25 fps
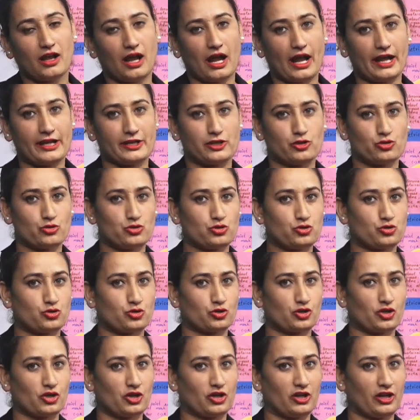I used to
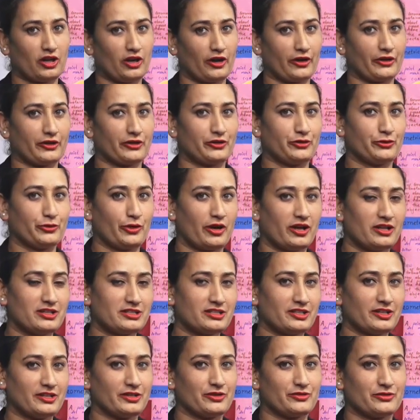color. You
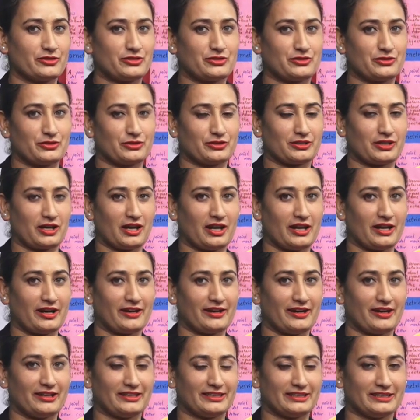also used to color on